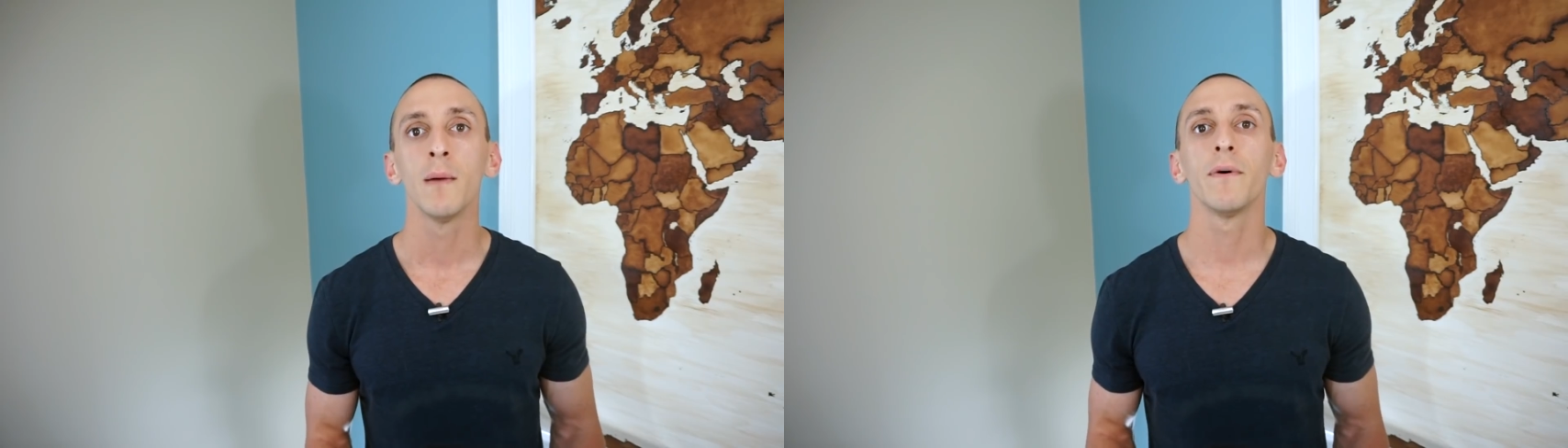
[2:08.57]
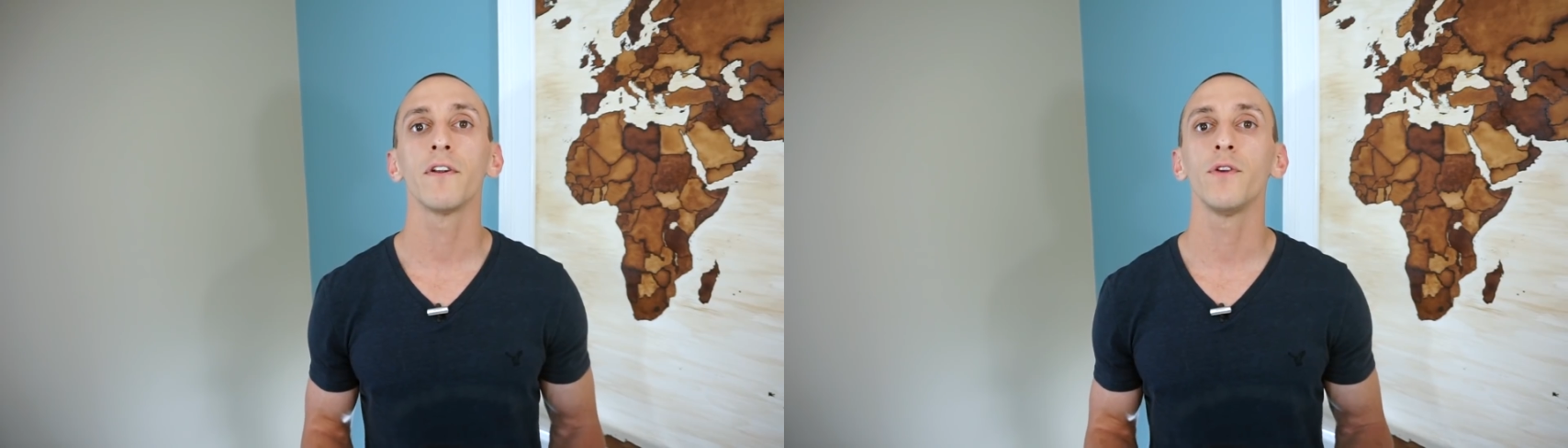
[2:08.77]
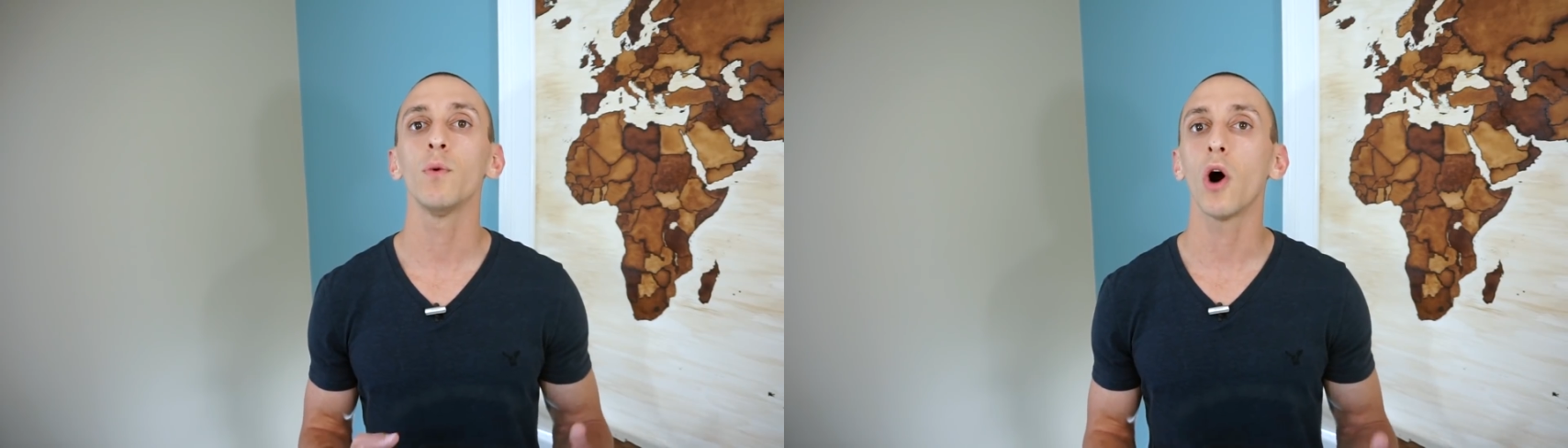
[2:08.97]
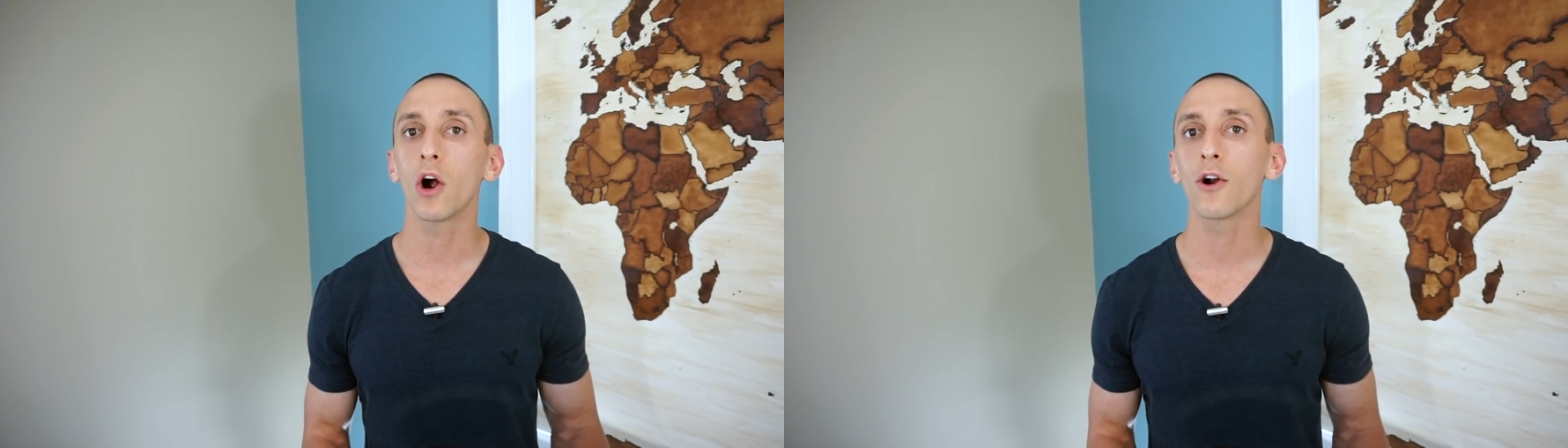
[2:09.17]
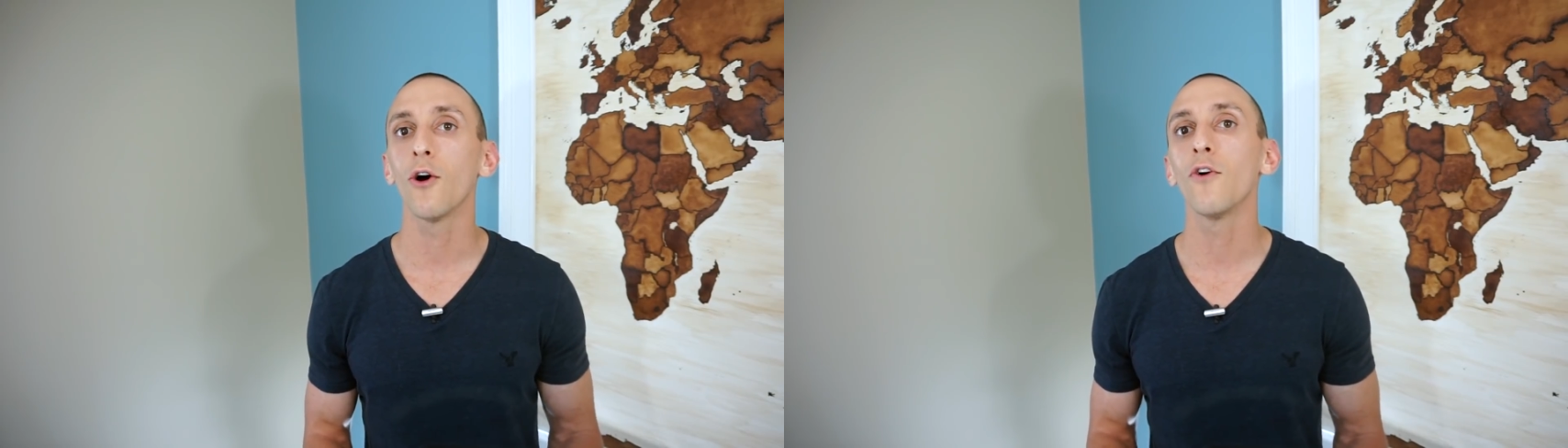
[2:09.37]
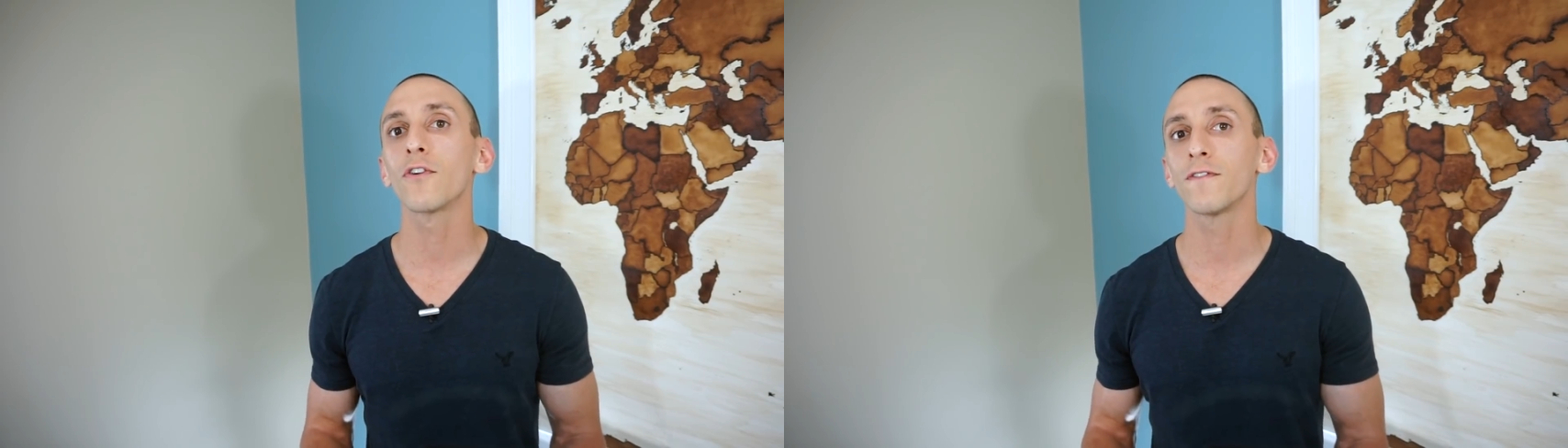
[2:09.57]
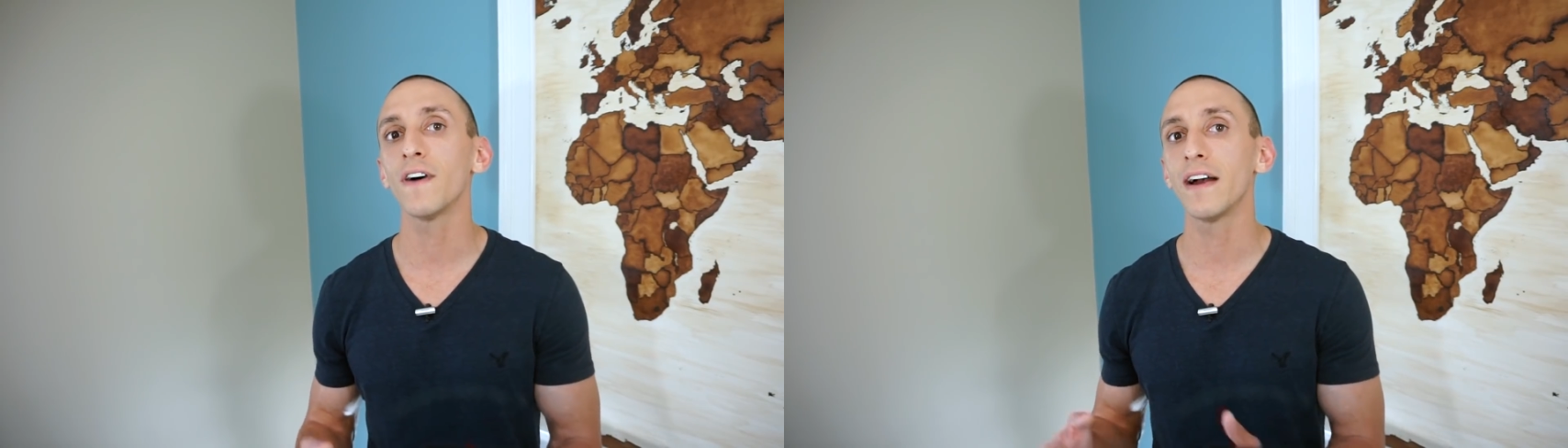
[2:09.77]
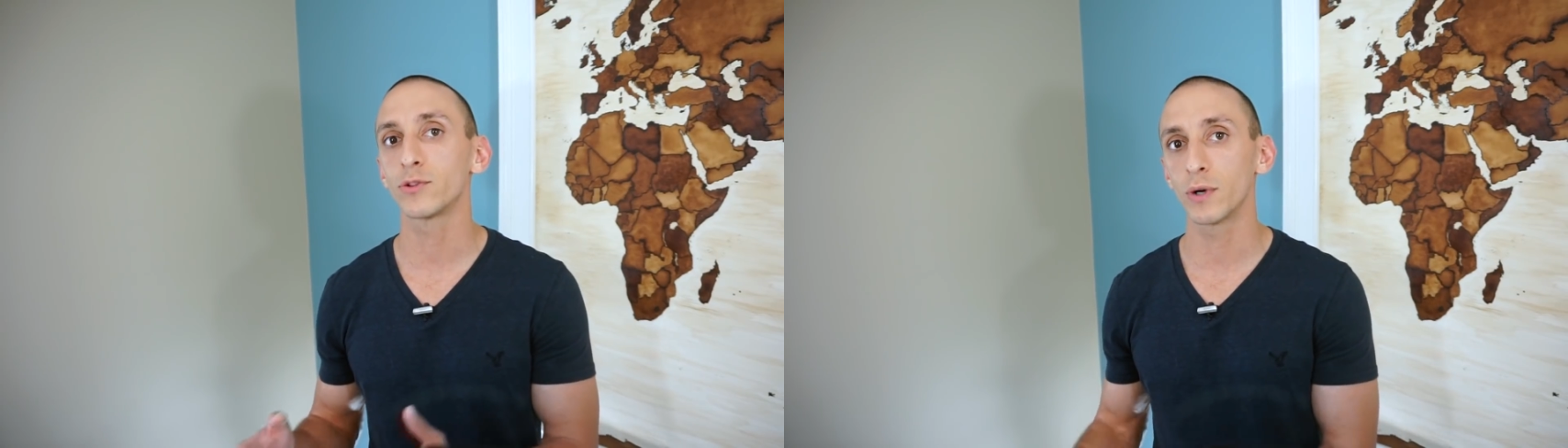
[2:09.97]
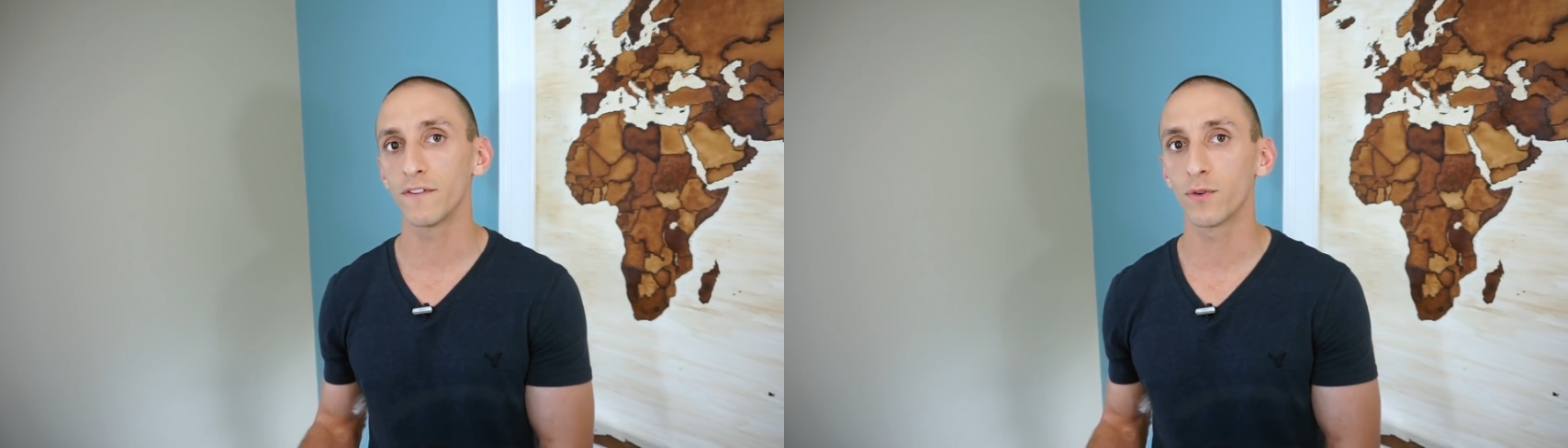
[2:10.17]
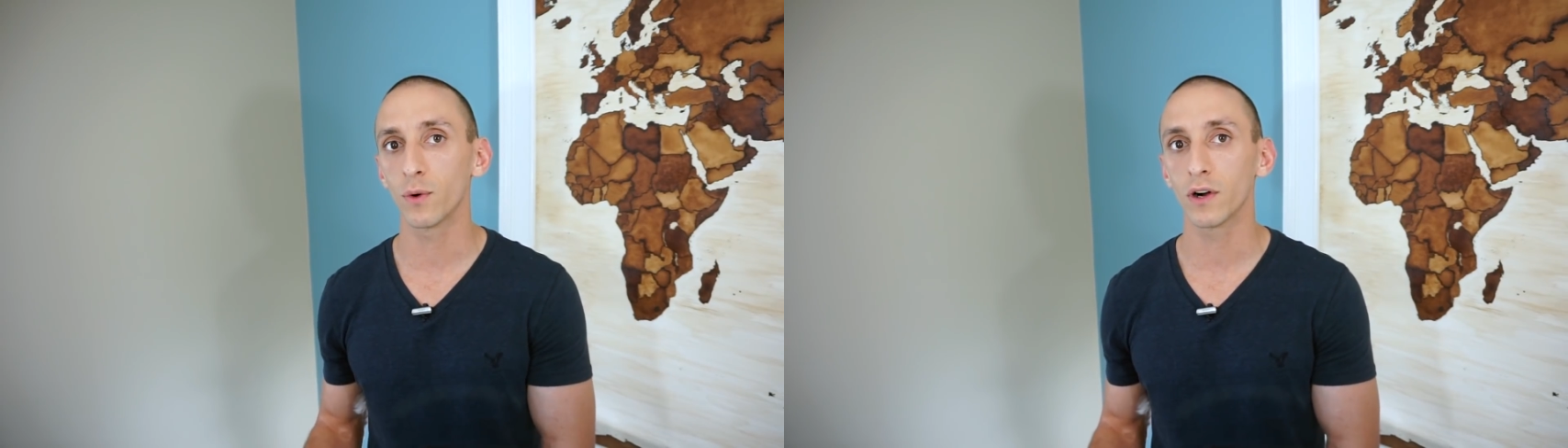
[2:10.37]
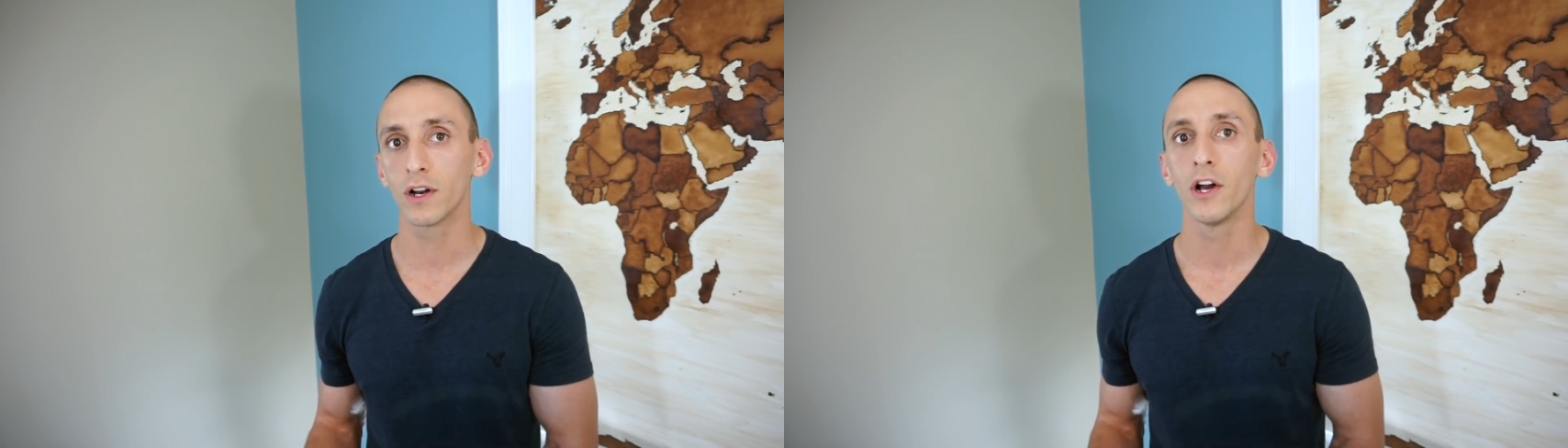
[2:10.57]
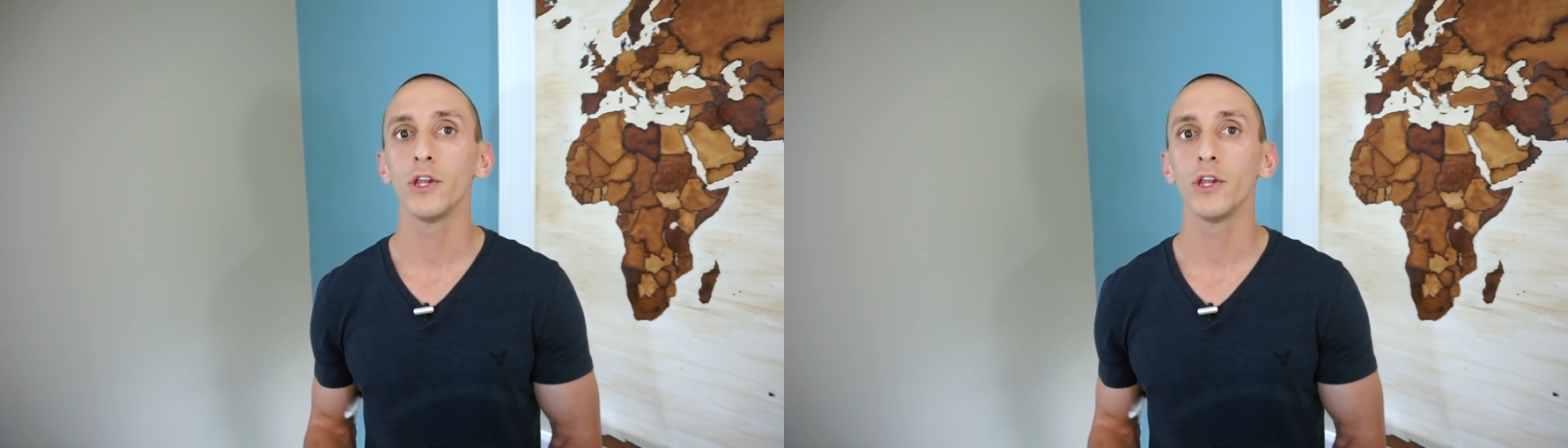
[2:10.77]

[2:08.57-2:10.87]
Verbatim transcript: But if you are over 524,